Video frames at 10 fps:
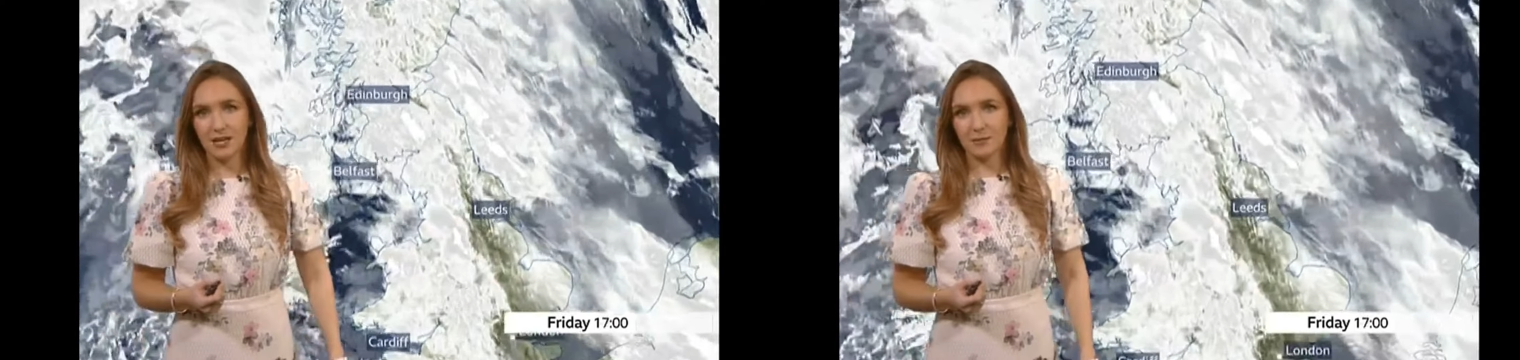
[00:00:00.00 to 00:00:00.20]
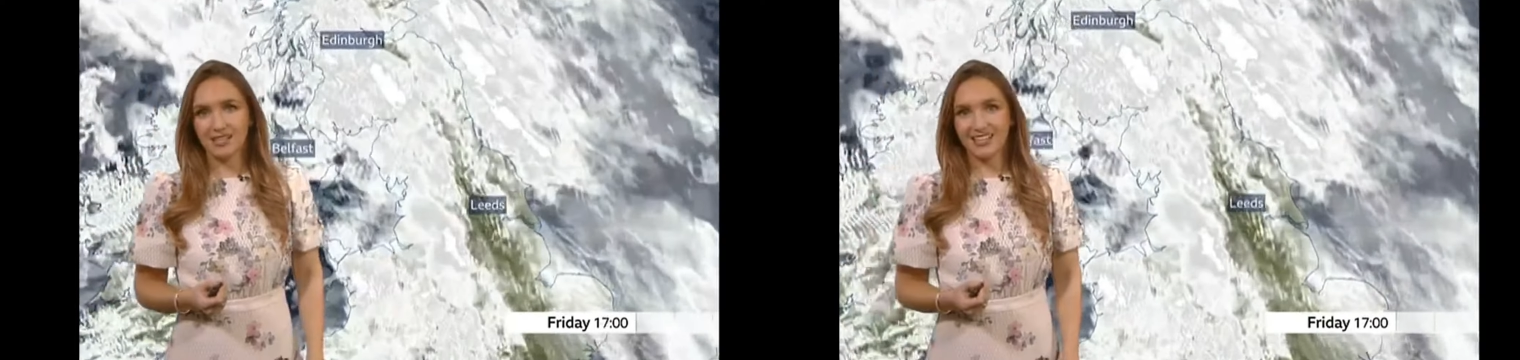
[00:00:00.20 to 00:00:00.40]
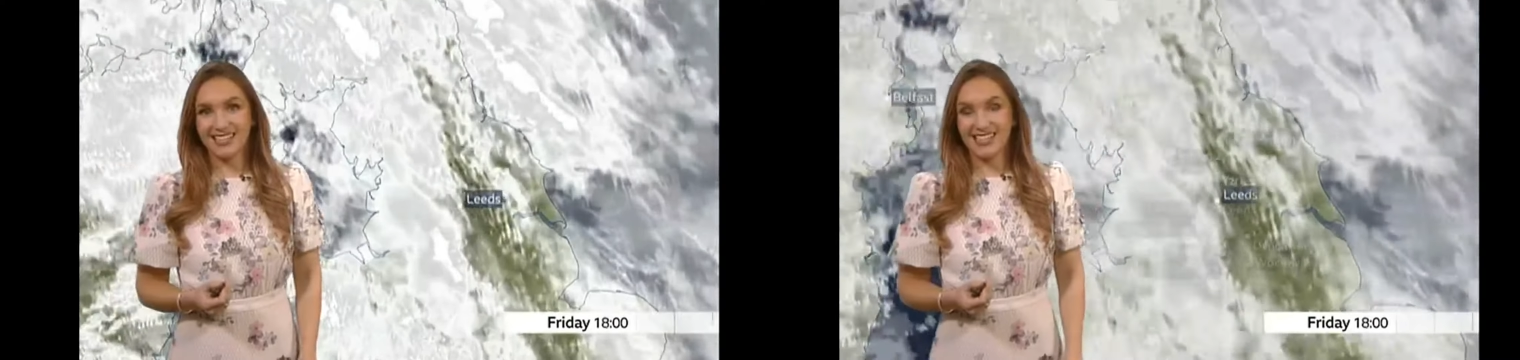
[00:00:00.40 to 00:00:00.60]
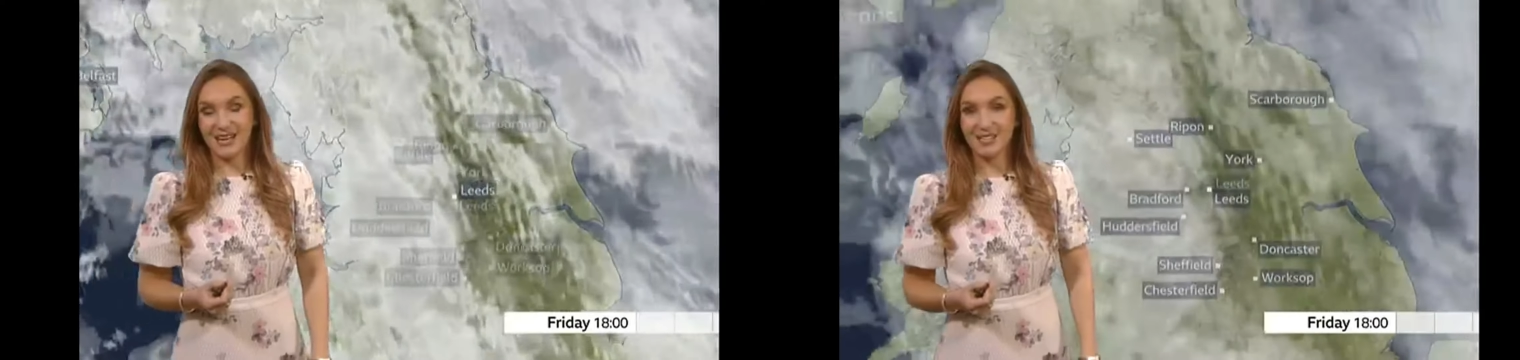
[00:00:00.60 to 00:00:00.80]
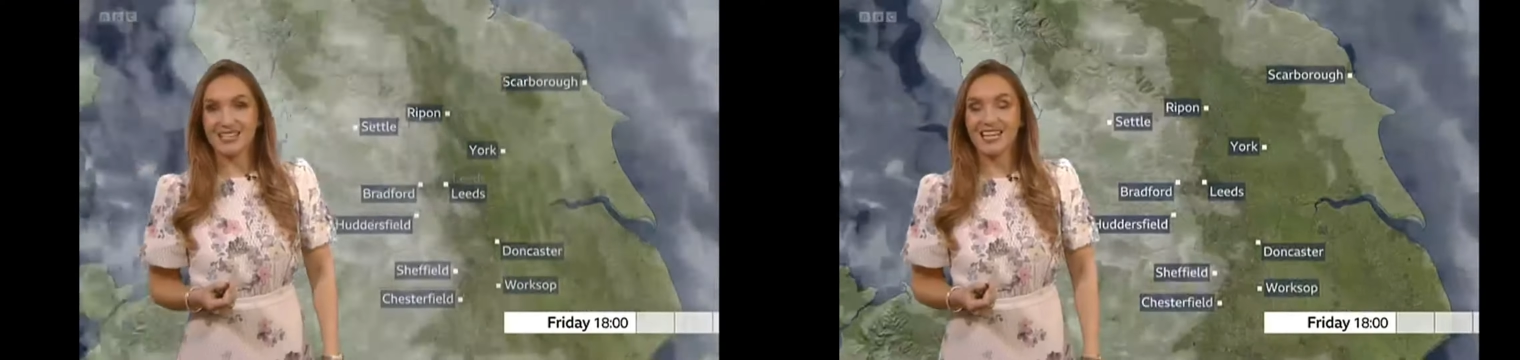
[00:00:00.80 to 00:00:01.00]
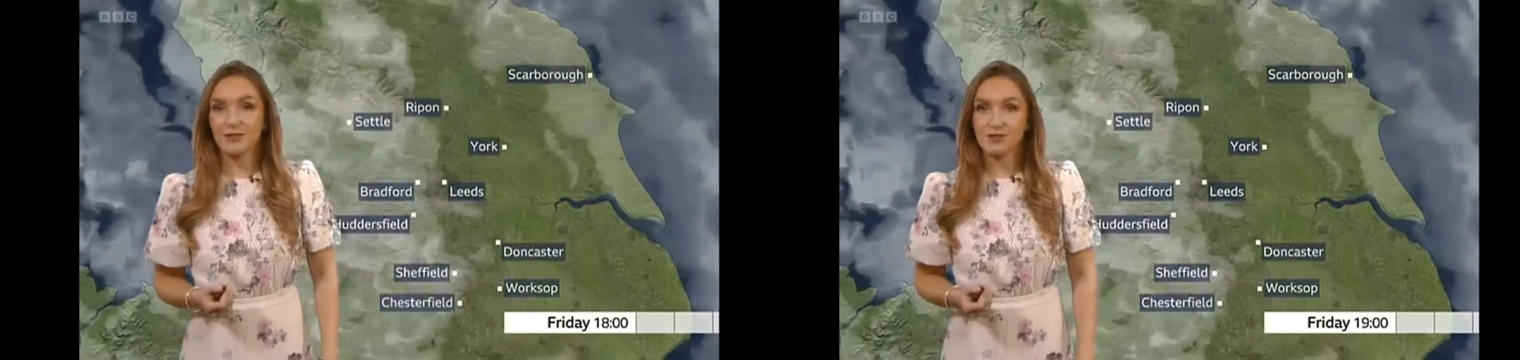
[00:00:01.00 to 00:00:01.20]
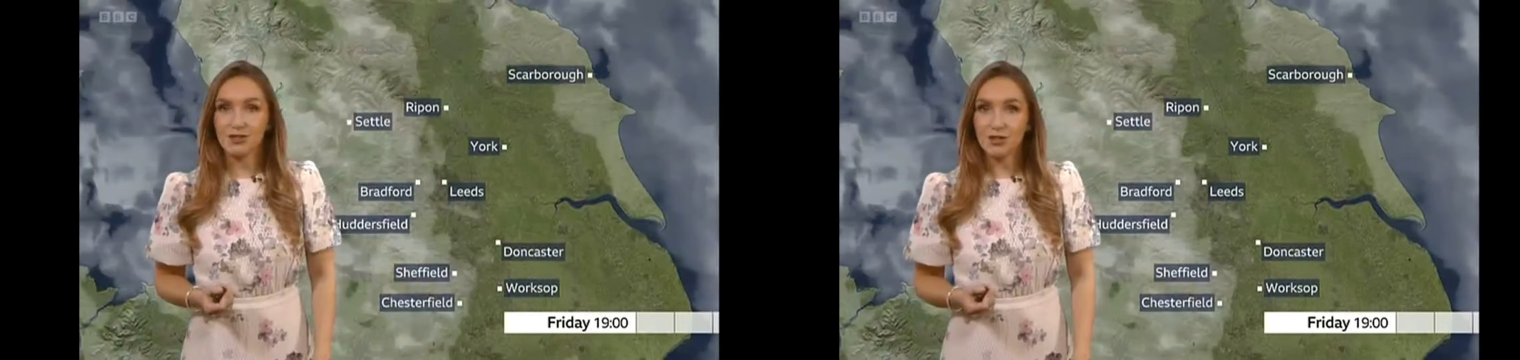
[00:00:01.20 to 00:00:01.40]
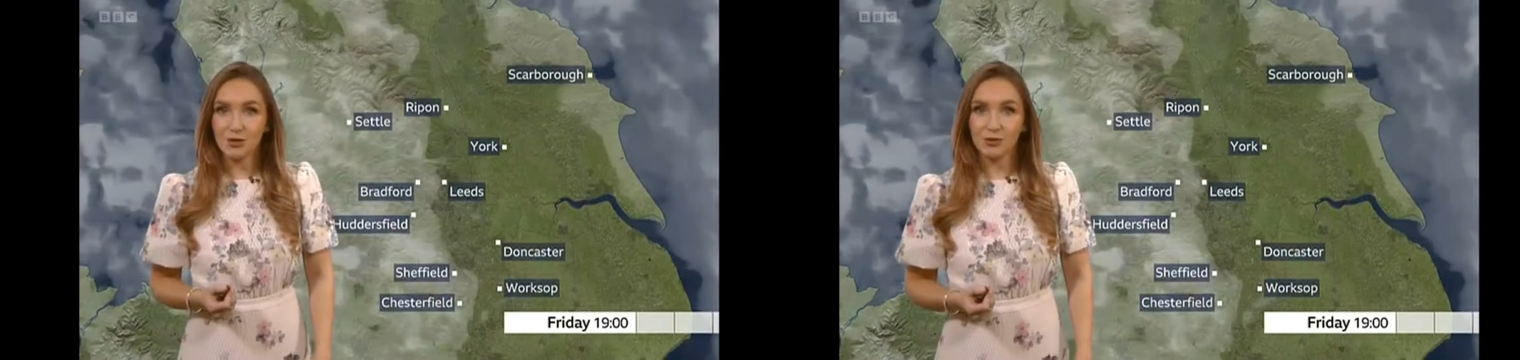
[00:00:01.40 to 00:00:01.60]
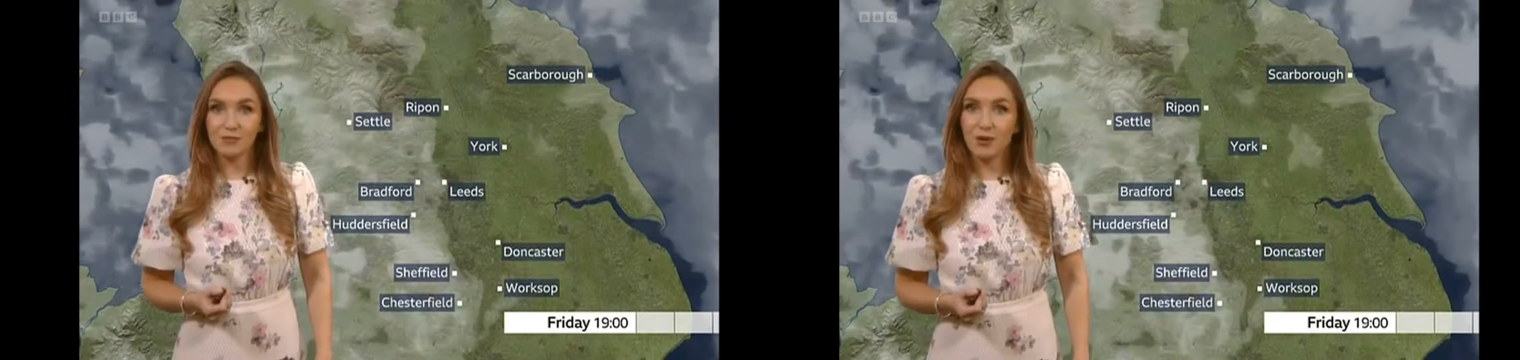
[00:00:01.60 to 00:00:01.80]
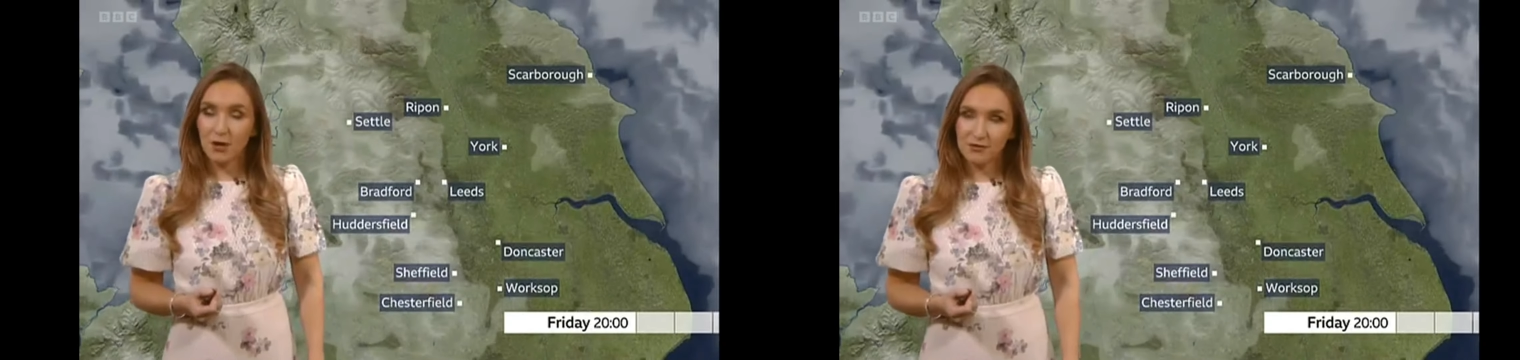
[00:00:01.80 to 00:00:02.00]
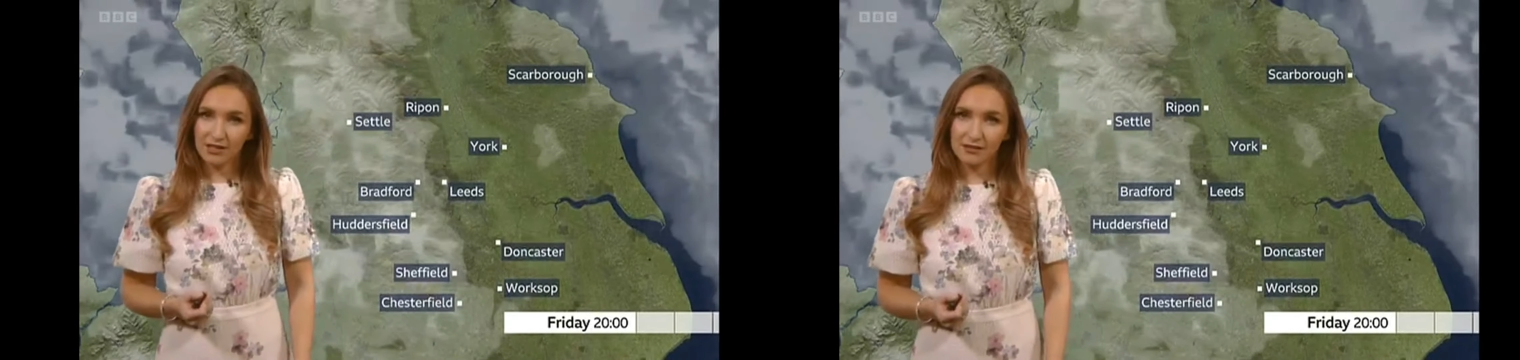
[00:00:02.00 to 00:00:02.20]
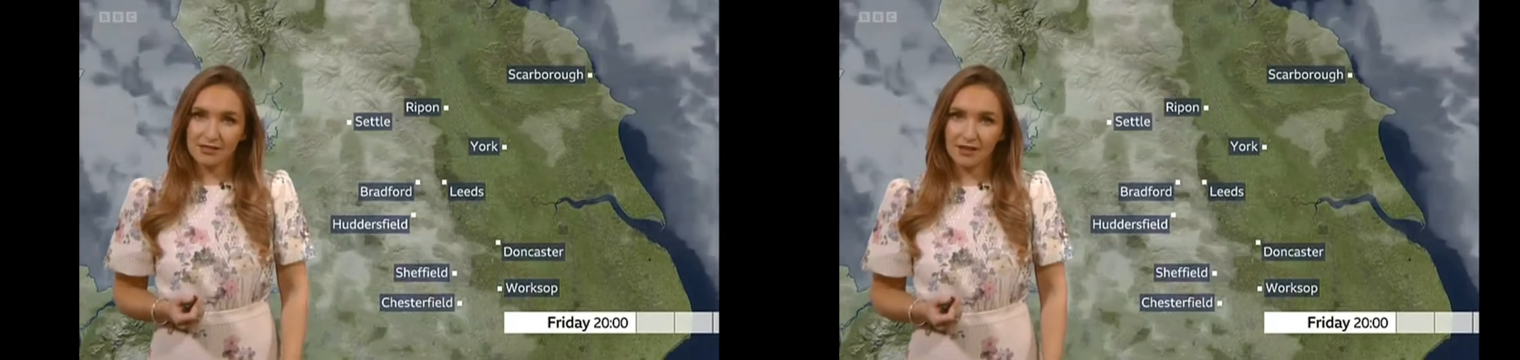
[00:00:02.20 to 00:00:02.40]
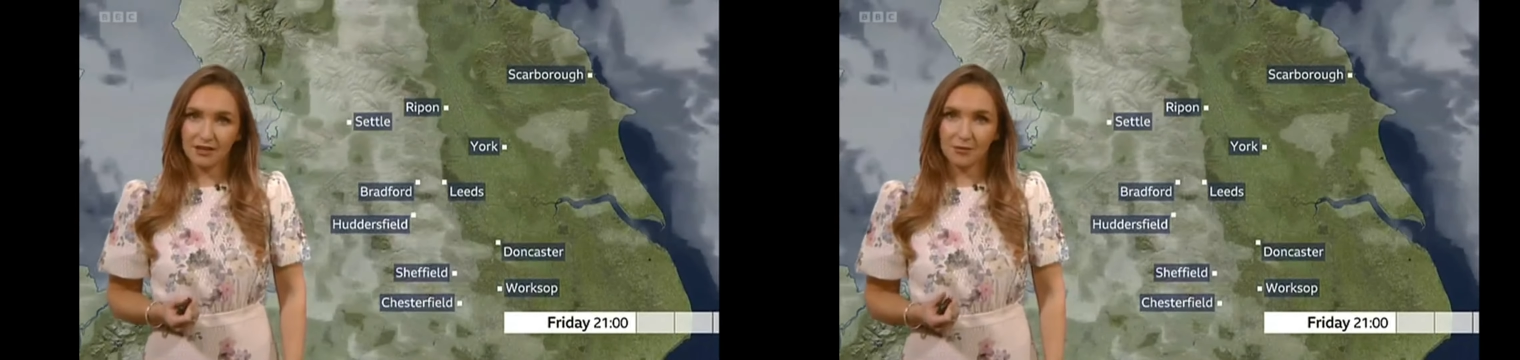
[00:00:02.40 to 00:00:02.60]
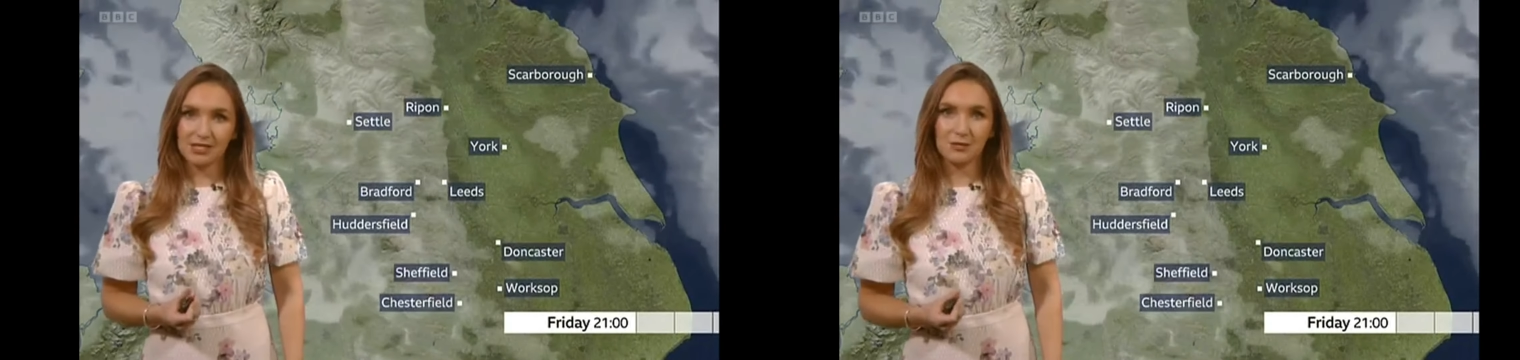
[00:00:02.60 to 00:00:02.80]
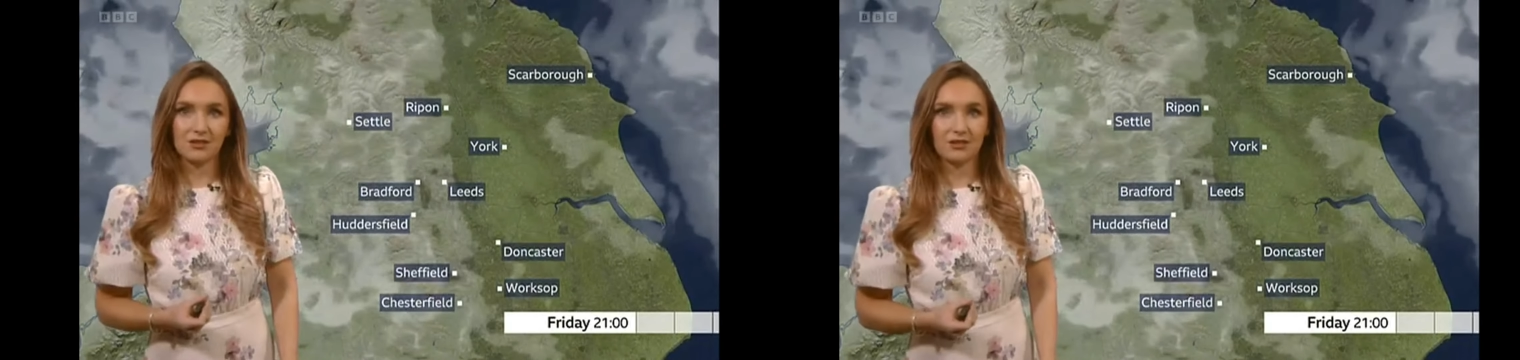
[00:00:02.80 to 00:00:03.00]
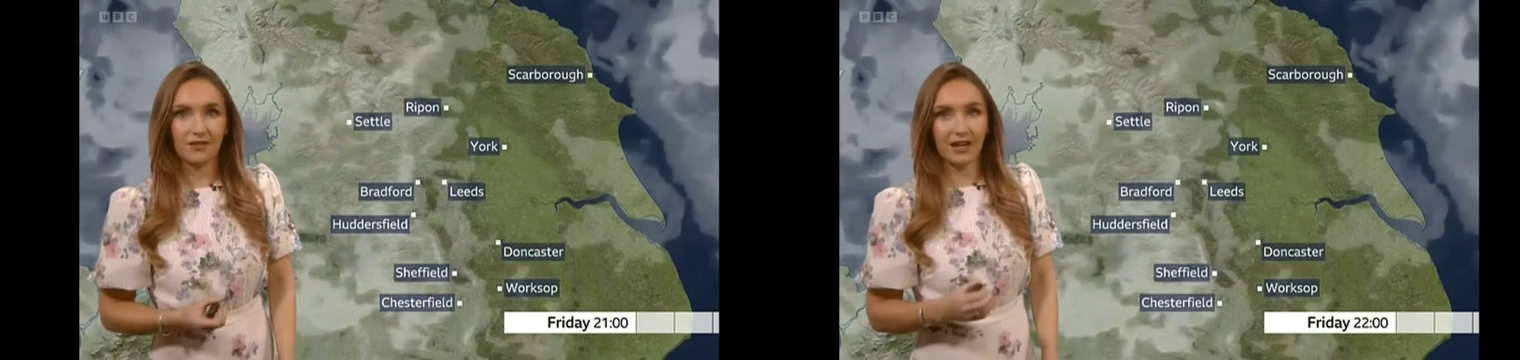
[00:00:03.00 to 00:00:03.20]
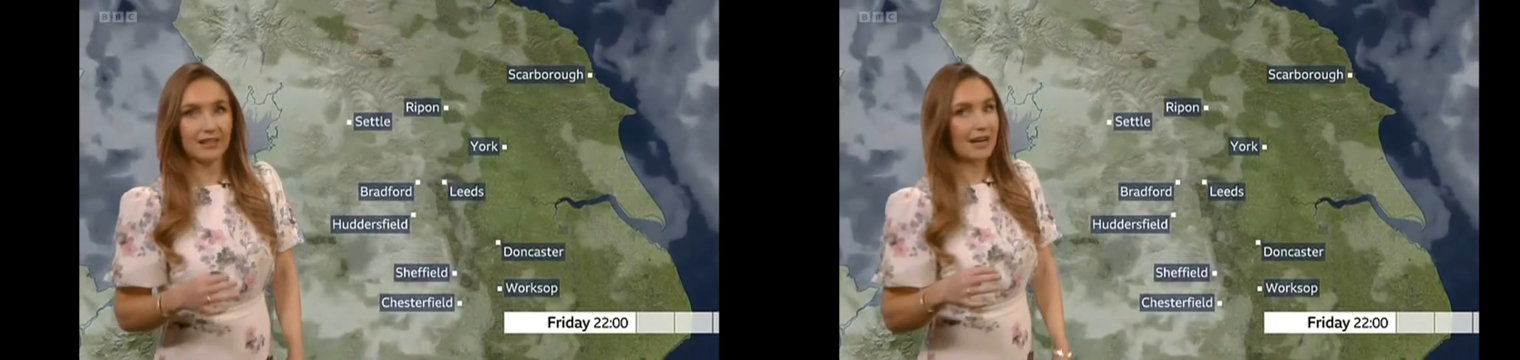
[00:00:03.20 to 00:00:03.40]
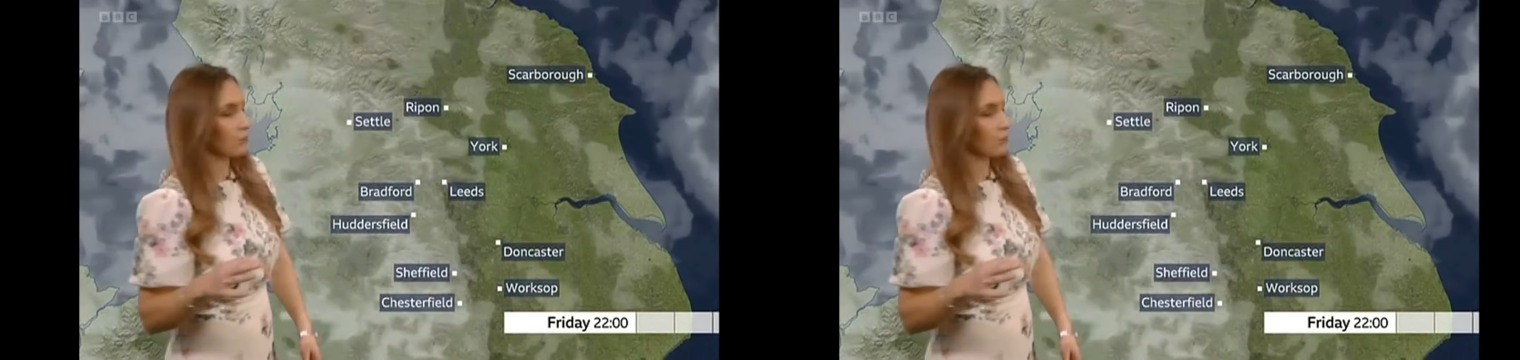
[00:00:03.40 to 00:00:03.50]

particularly at times this afternoon. Overnight tonight, though, I do think that that